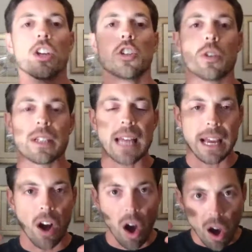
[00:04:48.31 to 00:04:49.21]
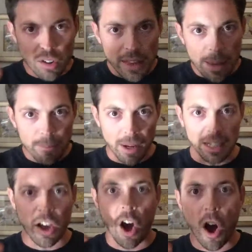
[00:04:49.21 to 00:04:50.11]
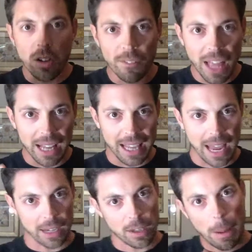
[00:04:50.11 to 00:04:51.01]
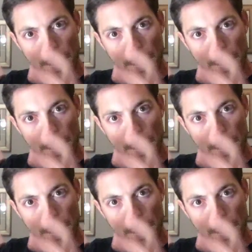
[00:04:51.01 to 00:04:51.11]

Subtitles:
you could take all of that money, all of that gain,